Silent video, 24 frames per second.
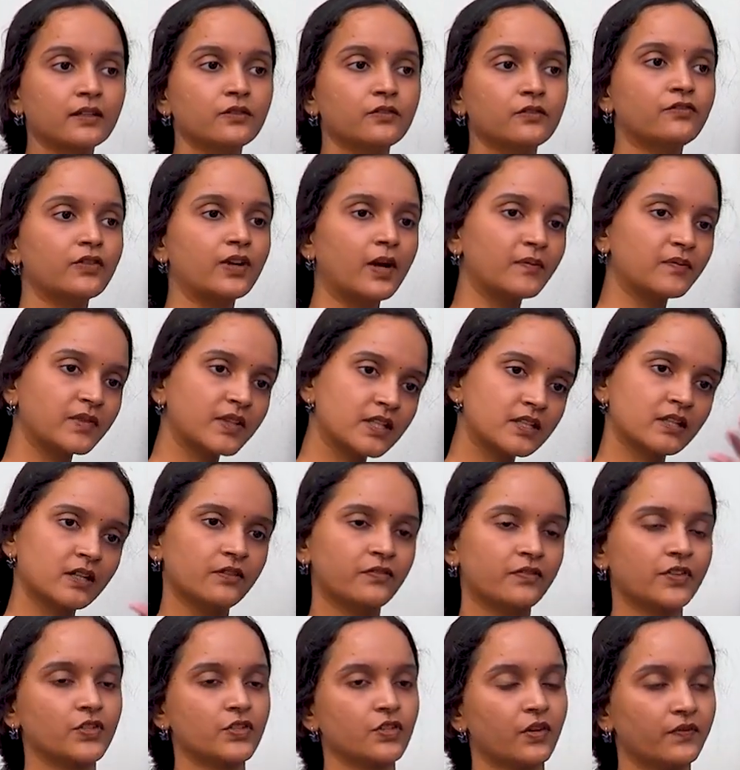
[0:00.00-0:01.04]
from the
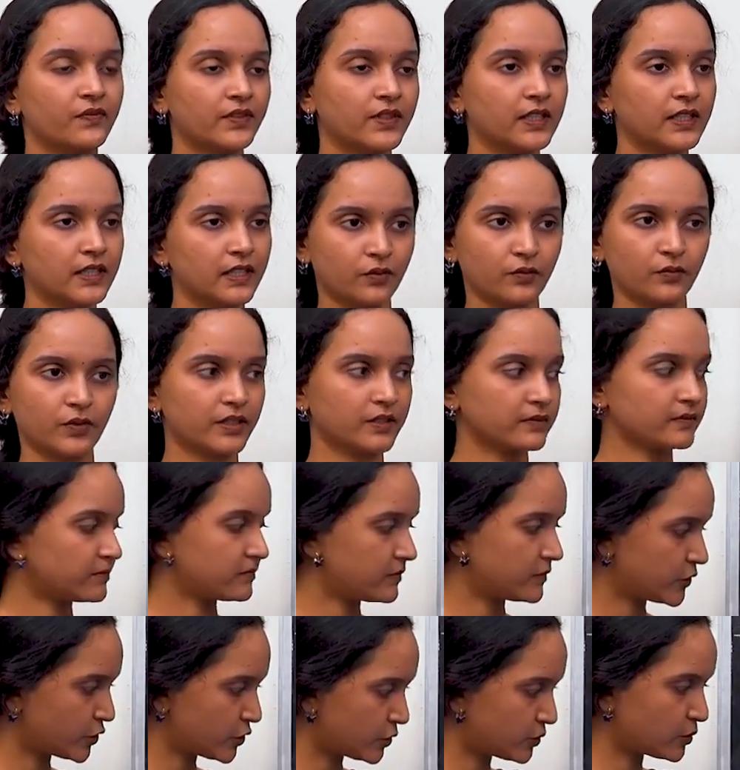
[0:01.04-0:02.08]
surface of the liquid
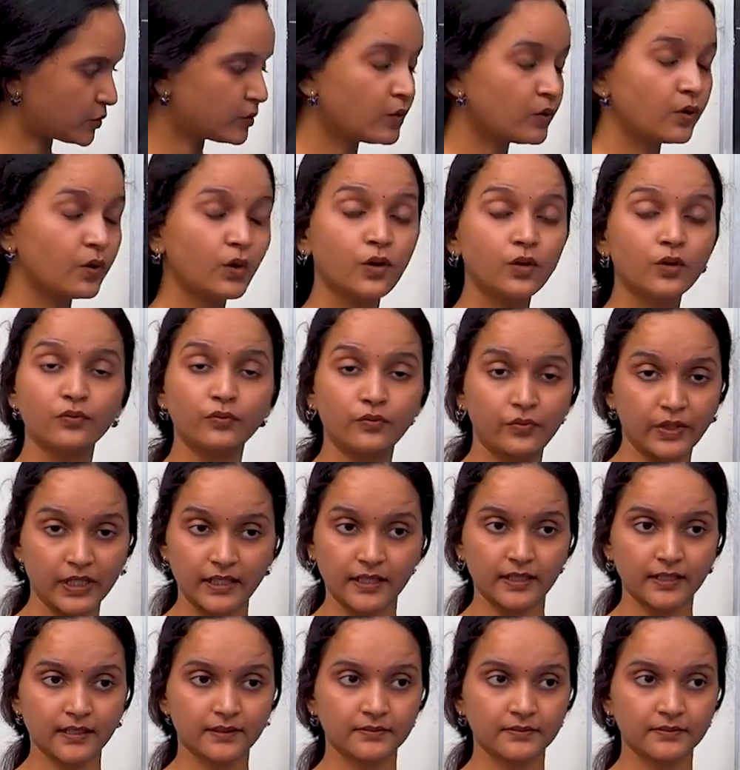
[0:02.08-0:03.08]
due to wind.